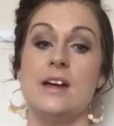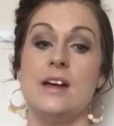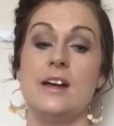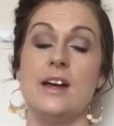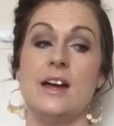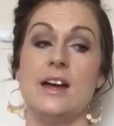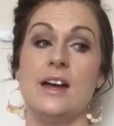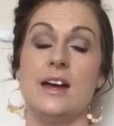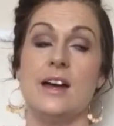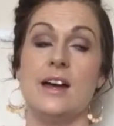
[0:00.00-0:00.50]

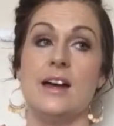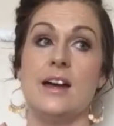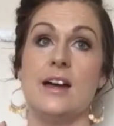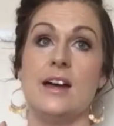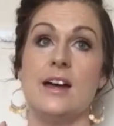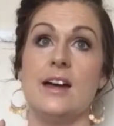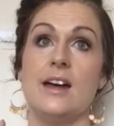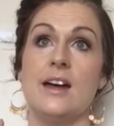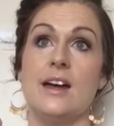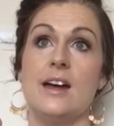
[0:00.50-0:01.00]

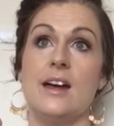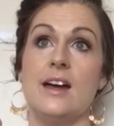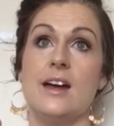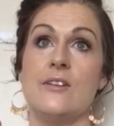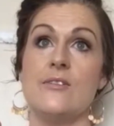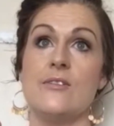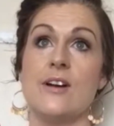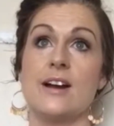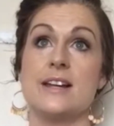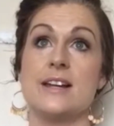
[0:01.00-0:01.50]

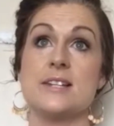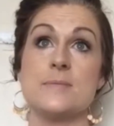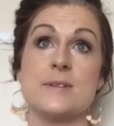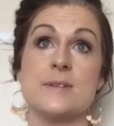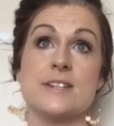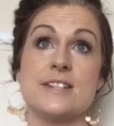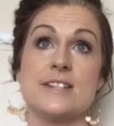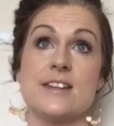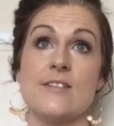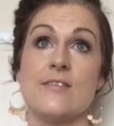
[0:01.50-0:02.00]
a very
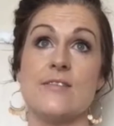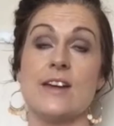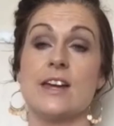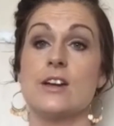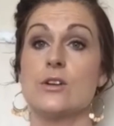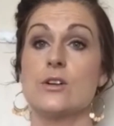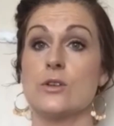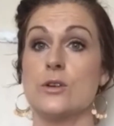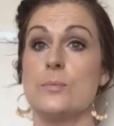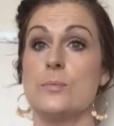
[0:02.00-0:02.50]

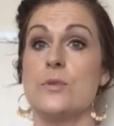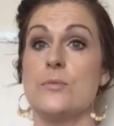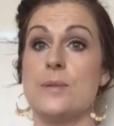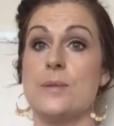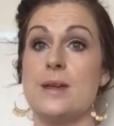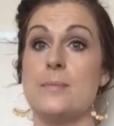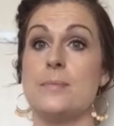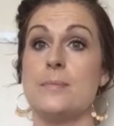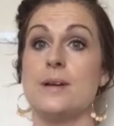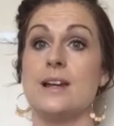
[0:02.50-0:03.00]
specific group of
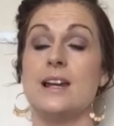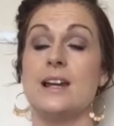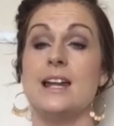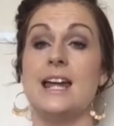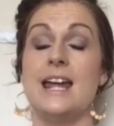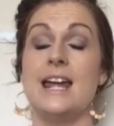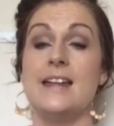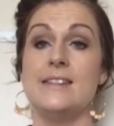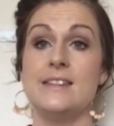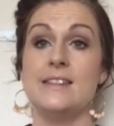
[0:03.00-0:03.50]
people
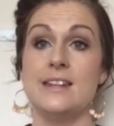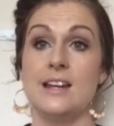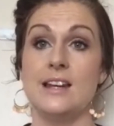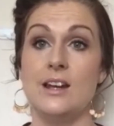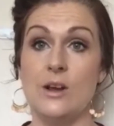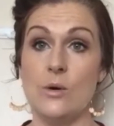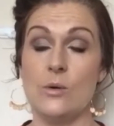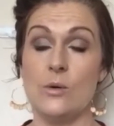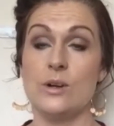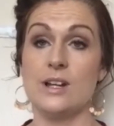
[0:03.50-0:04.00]
in the
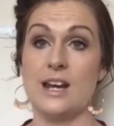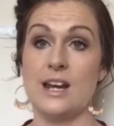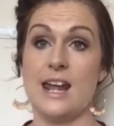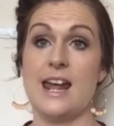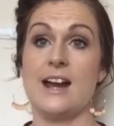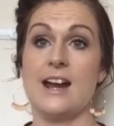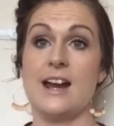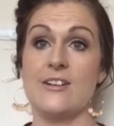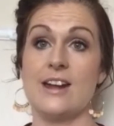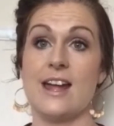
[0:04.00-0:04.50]
local
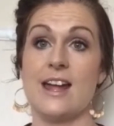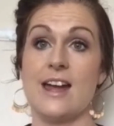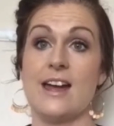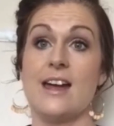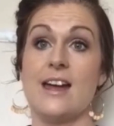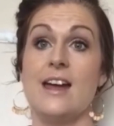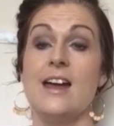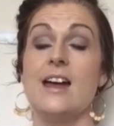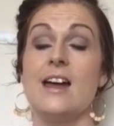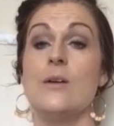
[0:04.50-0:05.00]

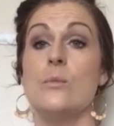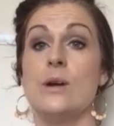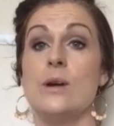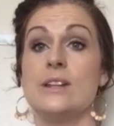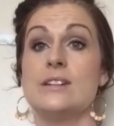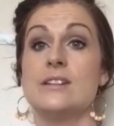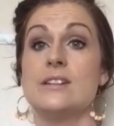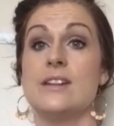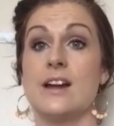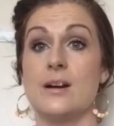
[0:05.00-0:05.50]
area
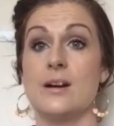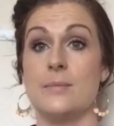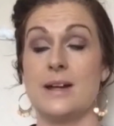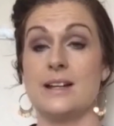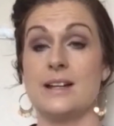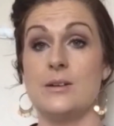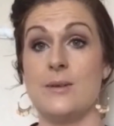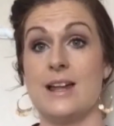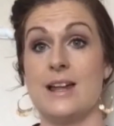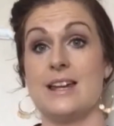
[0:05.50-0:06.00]
with their
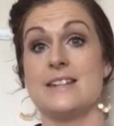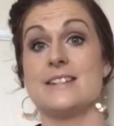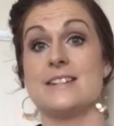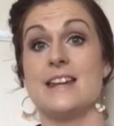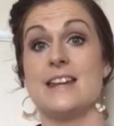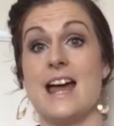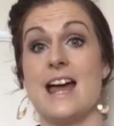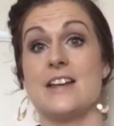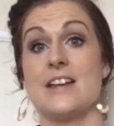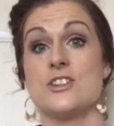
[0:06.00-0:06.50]
mental wellness.
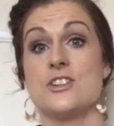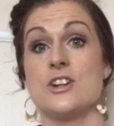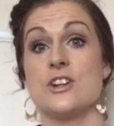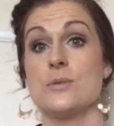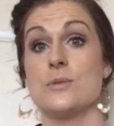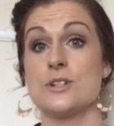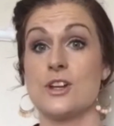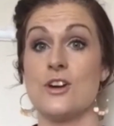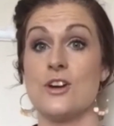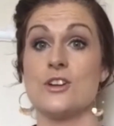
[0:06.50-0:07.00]
And last year
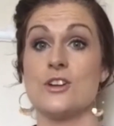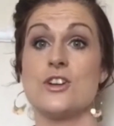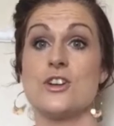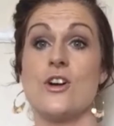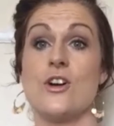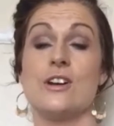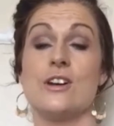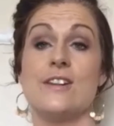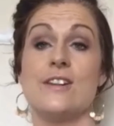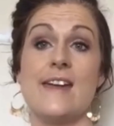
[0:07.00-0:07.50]
was
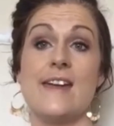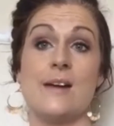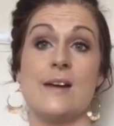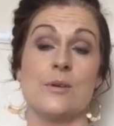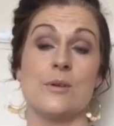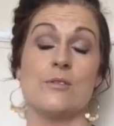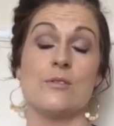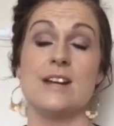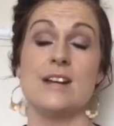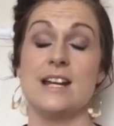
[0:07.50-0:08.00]
Cushawn, and they
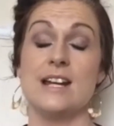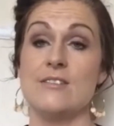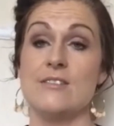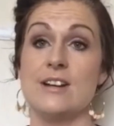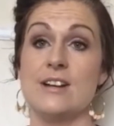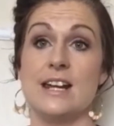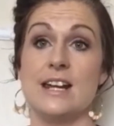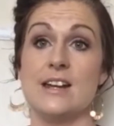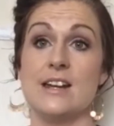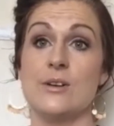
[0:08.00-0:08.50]
were really,
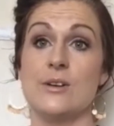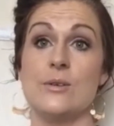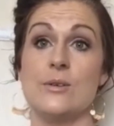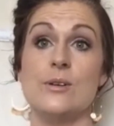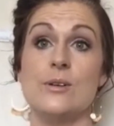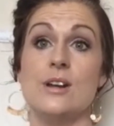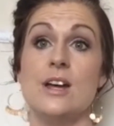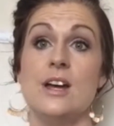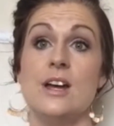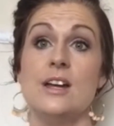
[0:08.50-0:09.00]
really
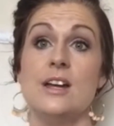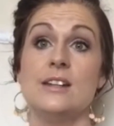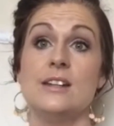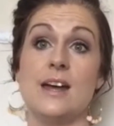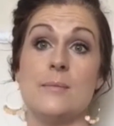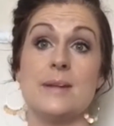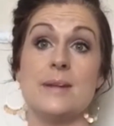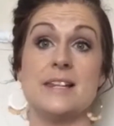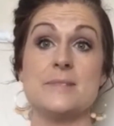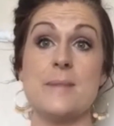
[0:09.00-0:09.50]
cool.
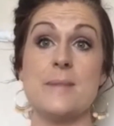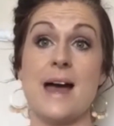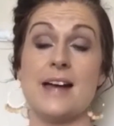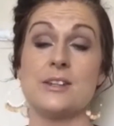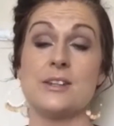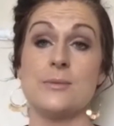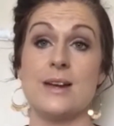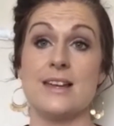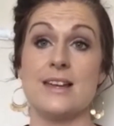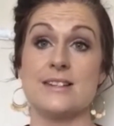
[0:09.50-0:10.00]
That means
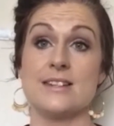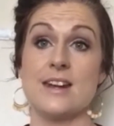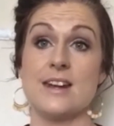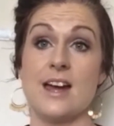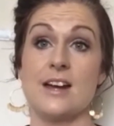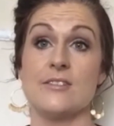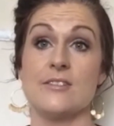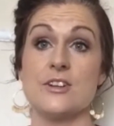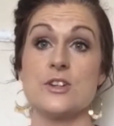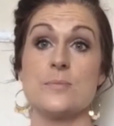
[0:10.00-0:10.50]
pathways in
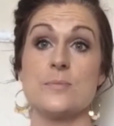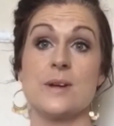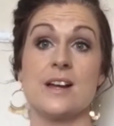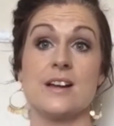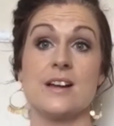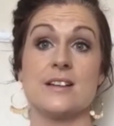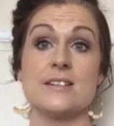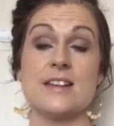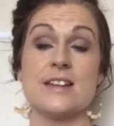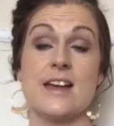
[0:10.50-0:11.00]
Irish,
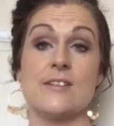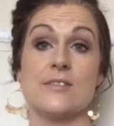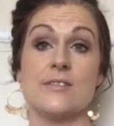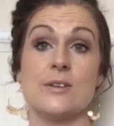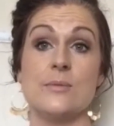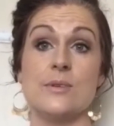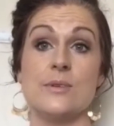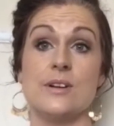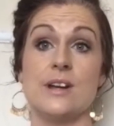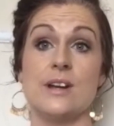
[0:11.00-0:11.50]
because
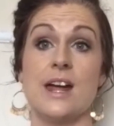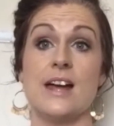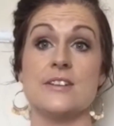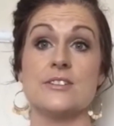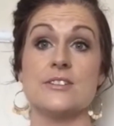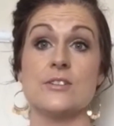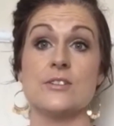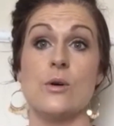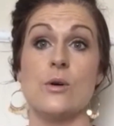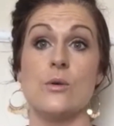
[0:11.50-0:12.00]
everyone
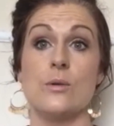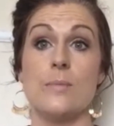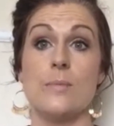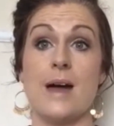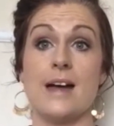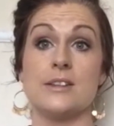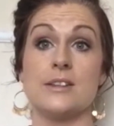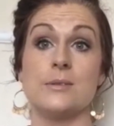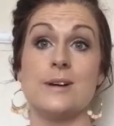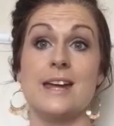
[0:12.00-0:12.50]
has their own
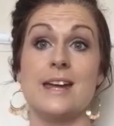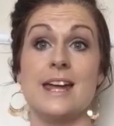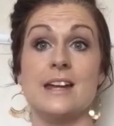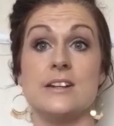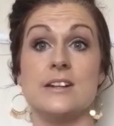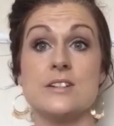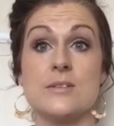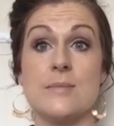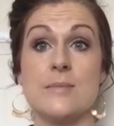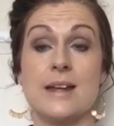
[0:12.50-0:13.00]
pathway
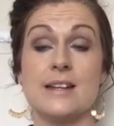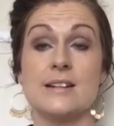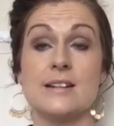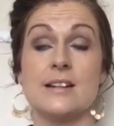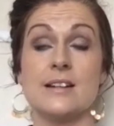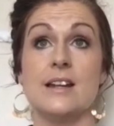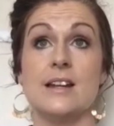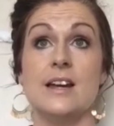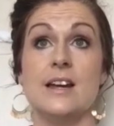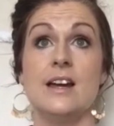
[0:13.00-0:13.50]
into
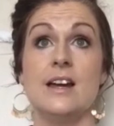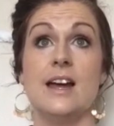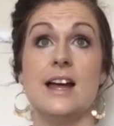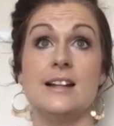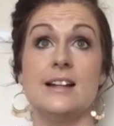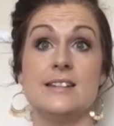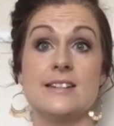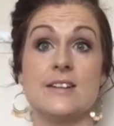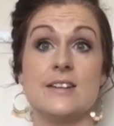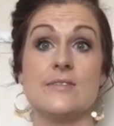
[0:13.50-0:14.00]
mental
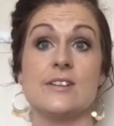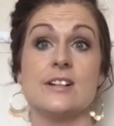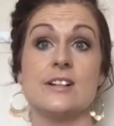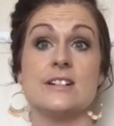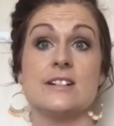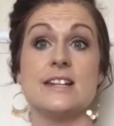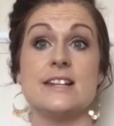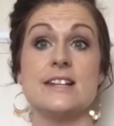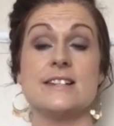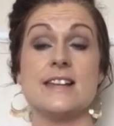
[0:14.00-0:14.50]
health
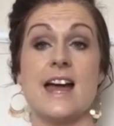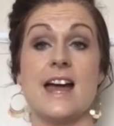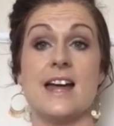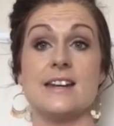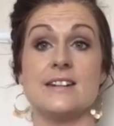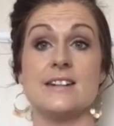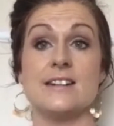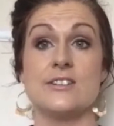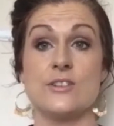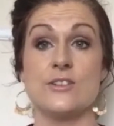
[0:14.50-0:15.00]
difficulties,
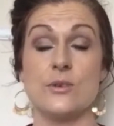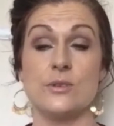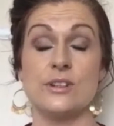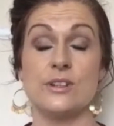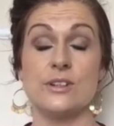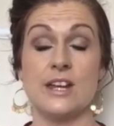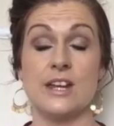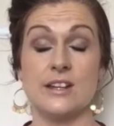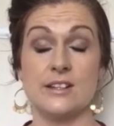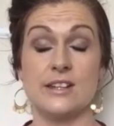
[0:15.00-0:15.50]
and so
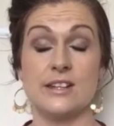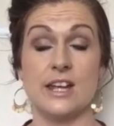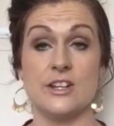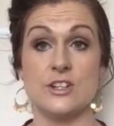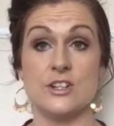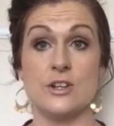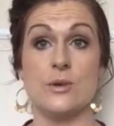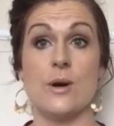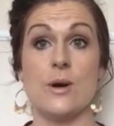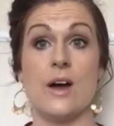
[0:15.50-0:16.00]
they
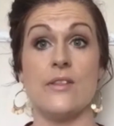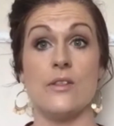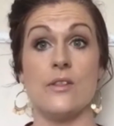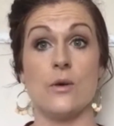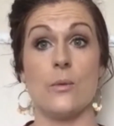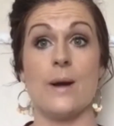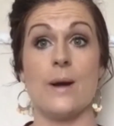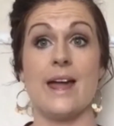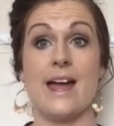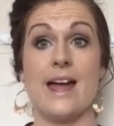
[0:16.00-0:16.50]
do on
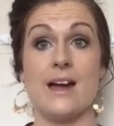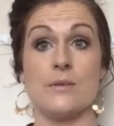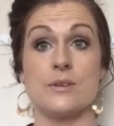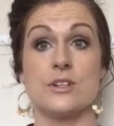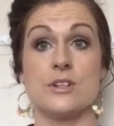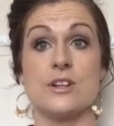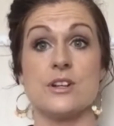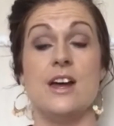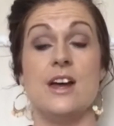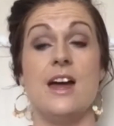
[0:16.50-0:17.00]
their way out.
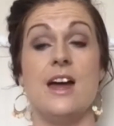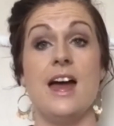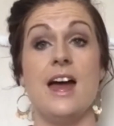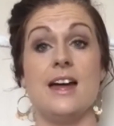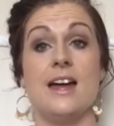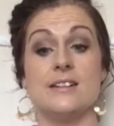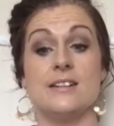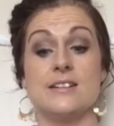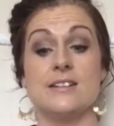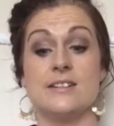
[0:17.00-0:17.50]

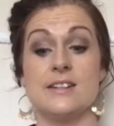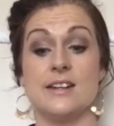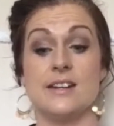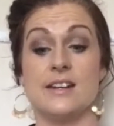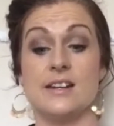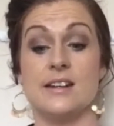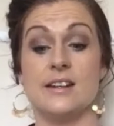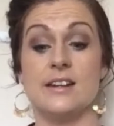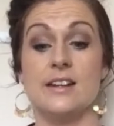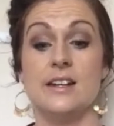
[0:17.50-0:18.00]
And
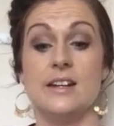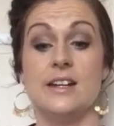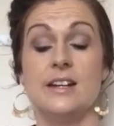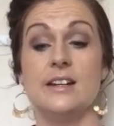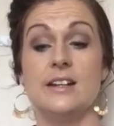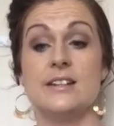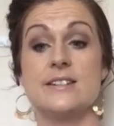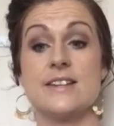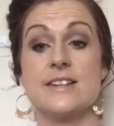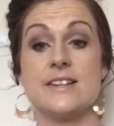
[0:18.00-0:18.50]
the
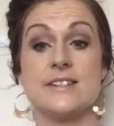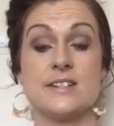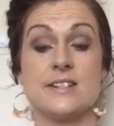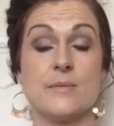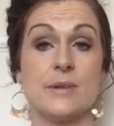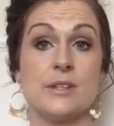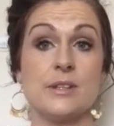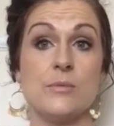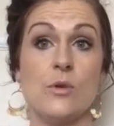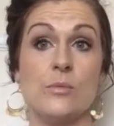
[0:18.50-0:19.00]
system
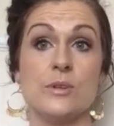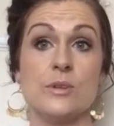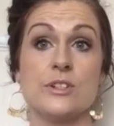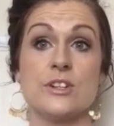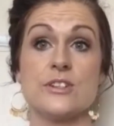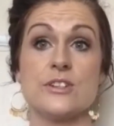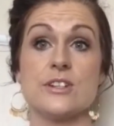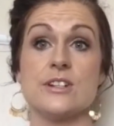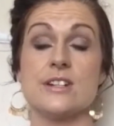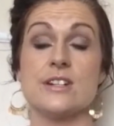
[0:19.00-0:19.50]
at the moment
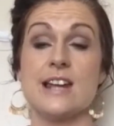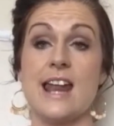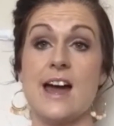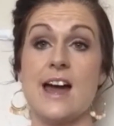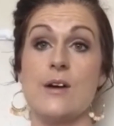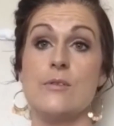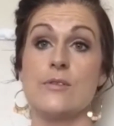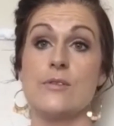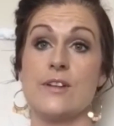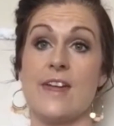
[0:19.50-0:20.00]
doesn't
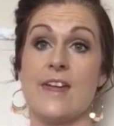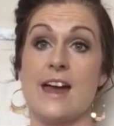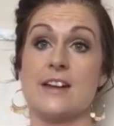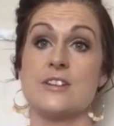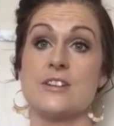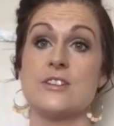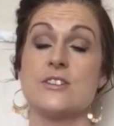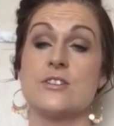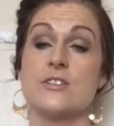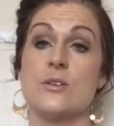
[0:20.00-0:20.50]
allow for that.
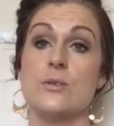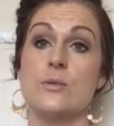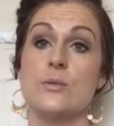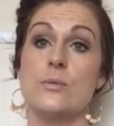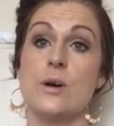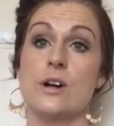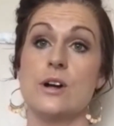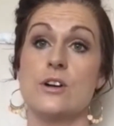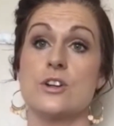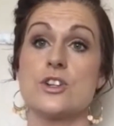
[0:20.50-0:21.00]
So
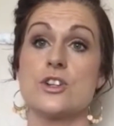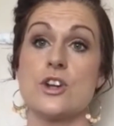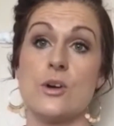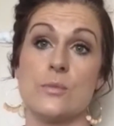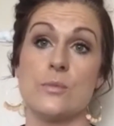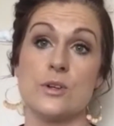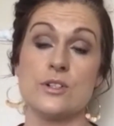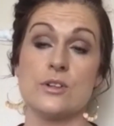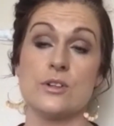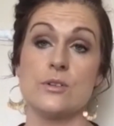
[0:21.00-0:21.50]
what Cushawn
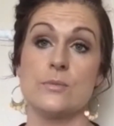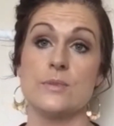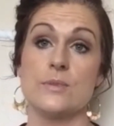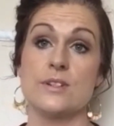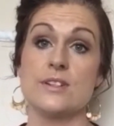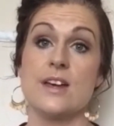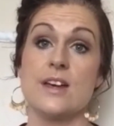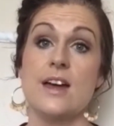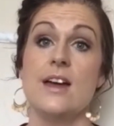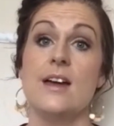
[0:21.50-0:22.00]
were doing
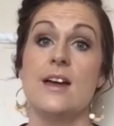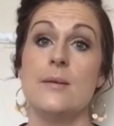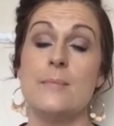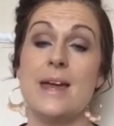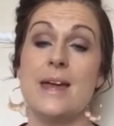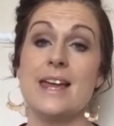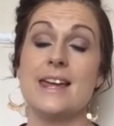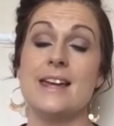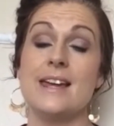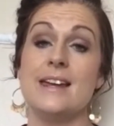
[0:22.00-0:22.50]
was
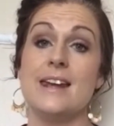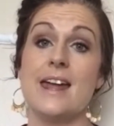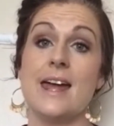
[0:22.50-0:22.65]
making